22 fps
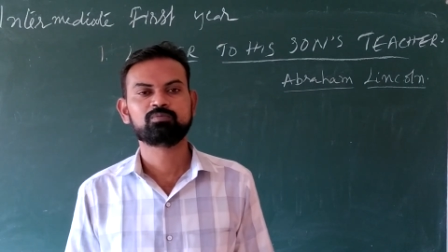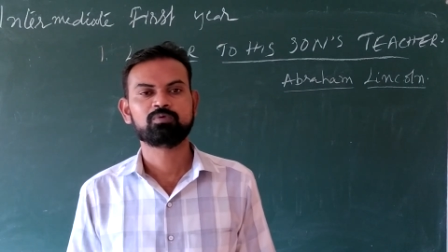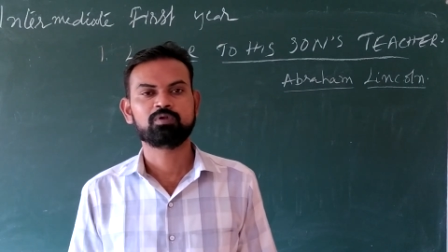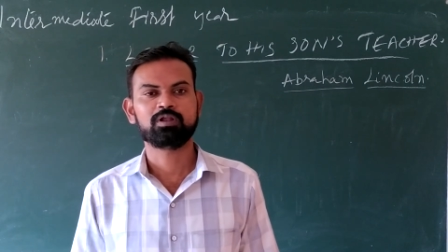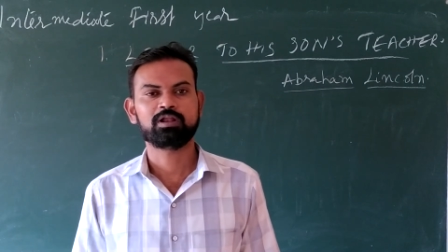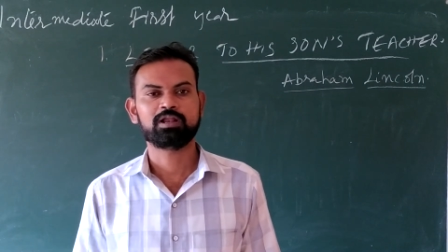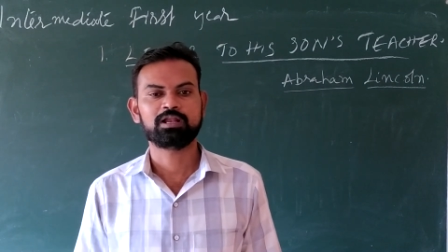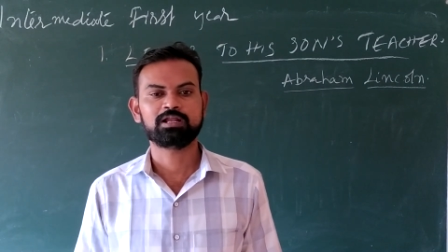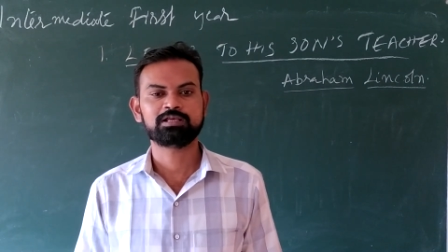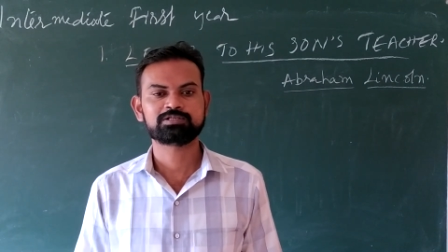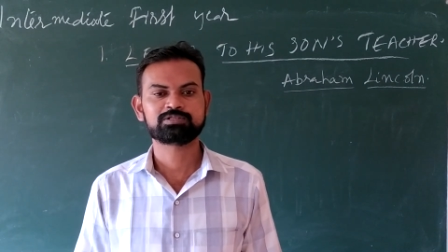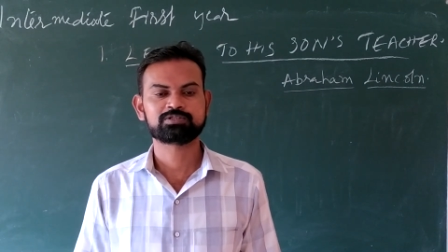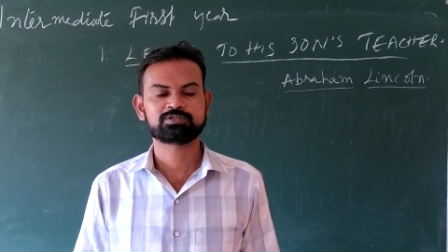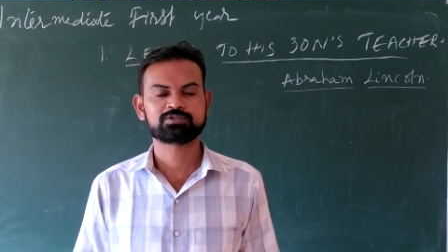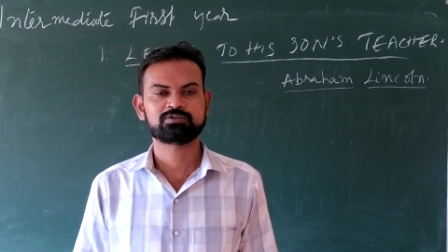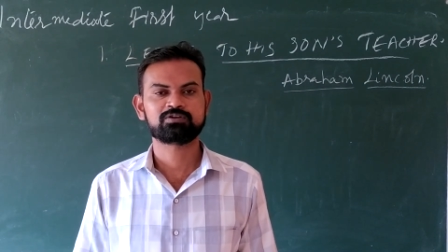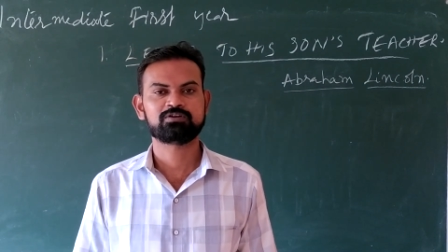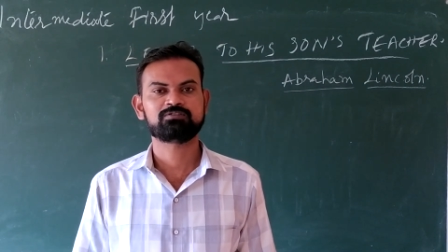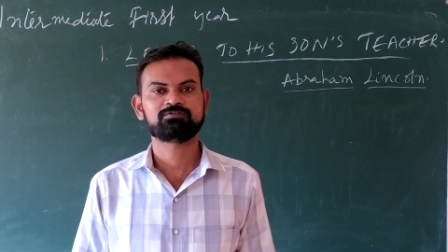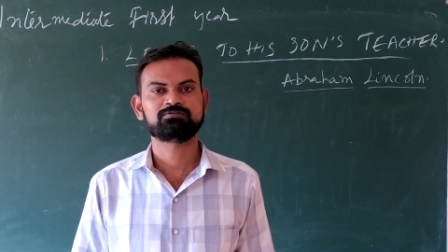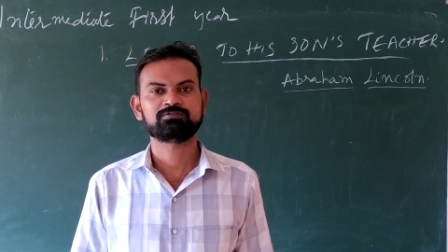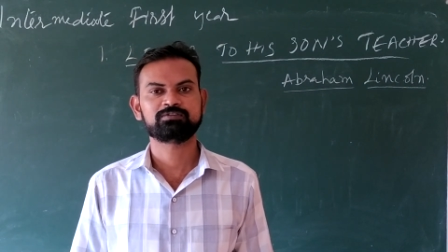lesson
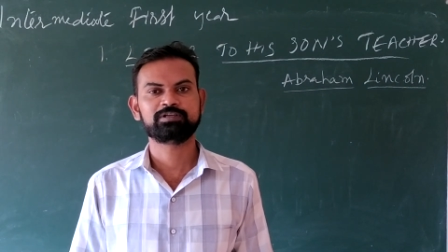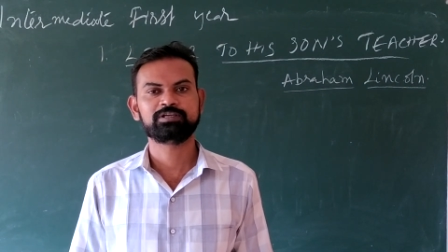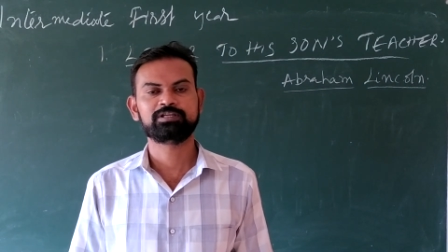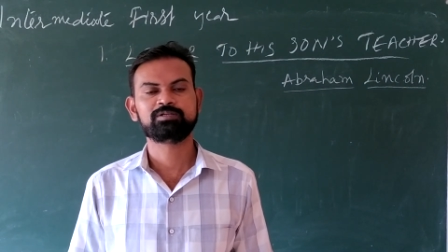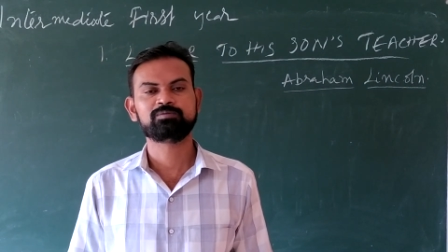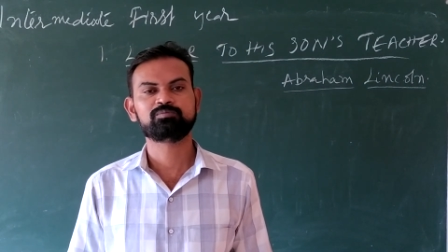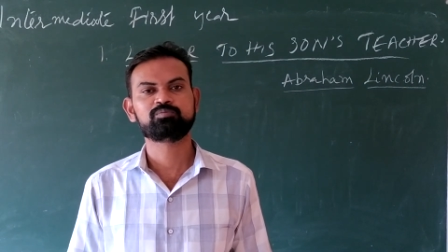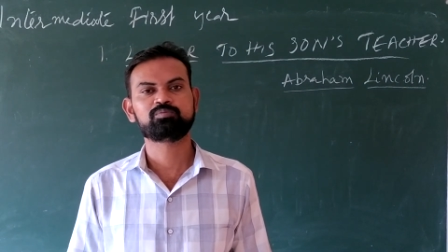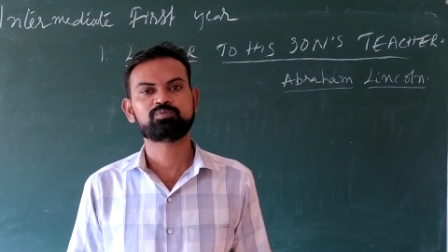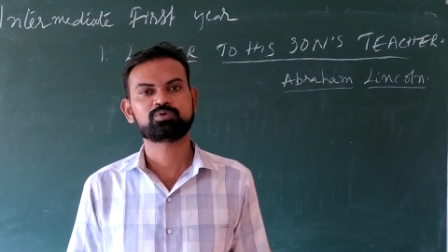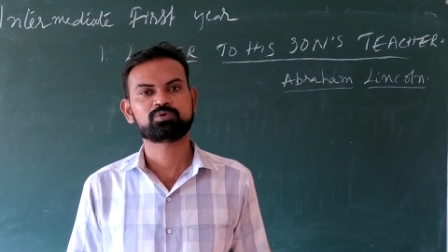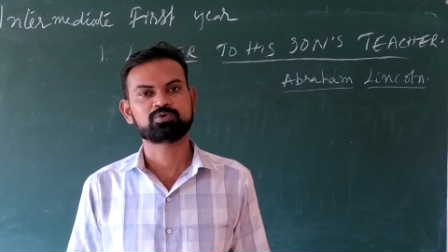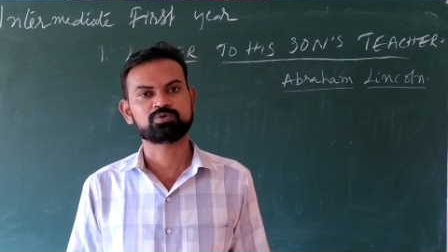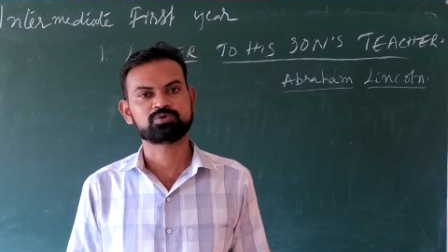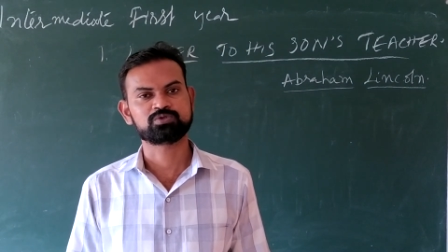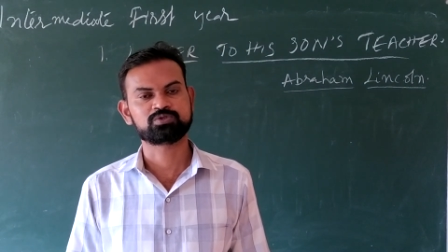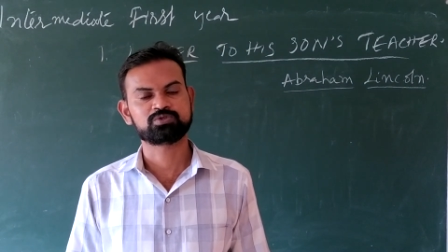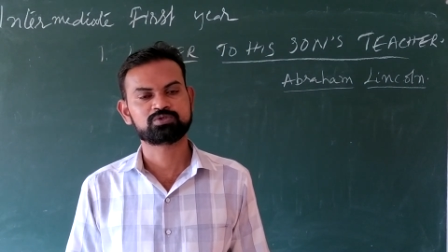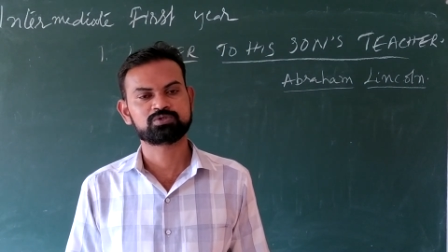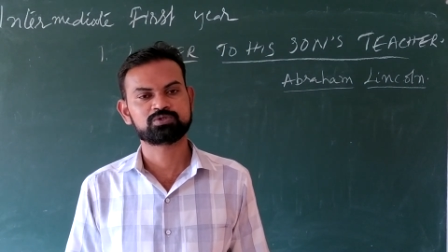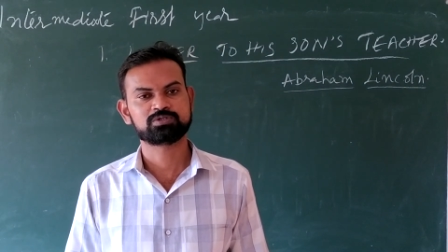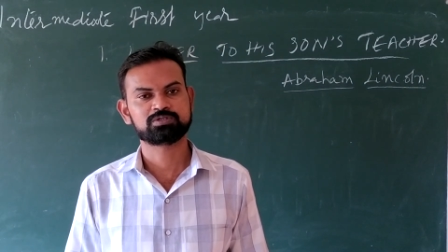of in
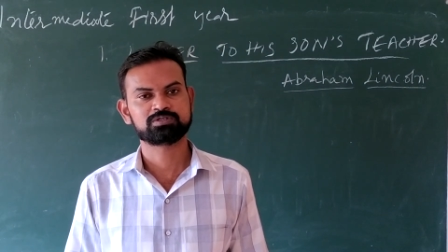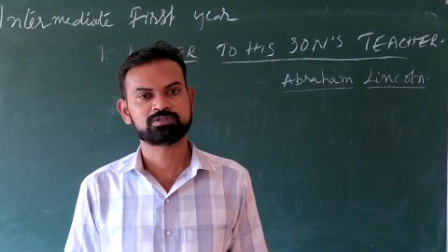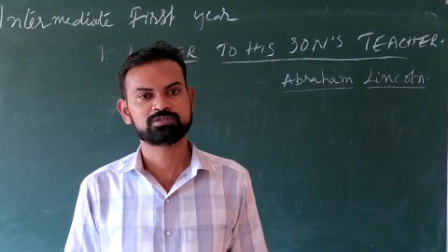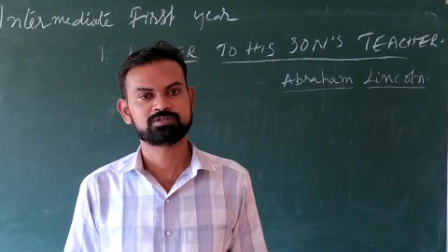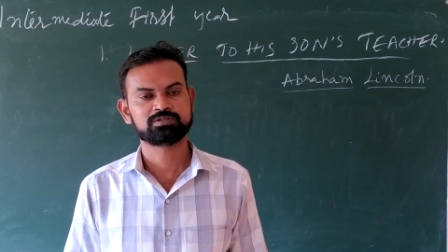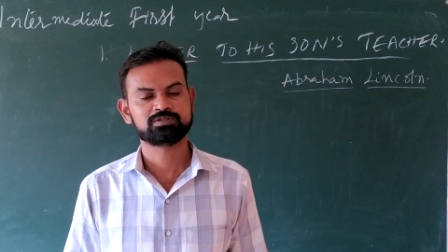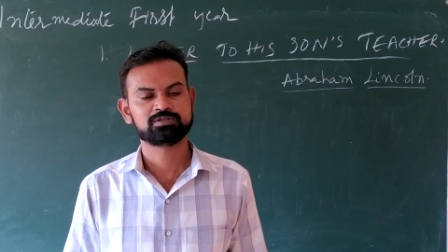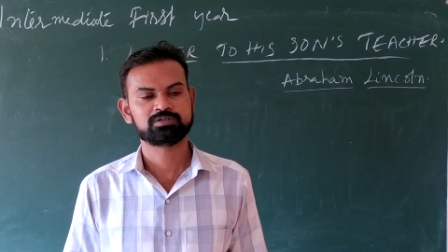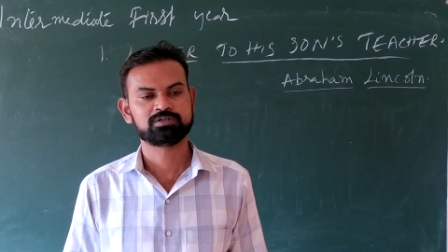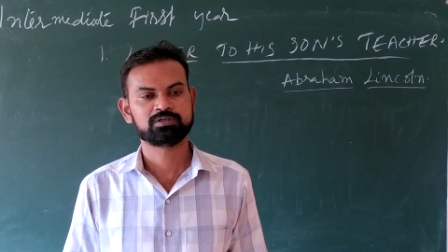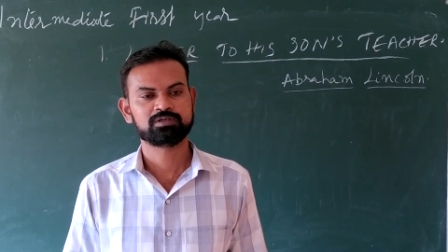prose.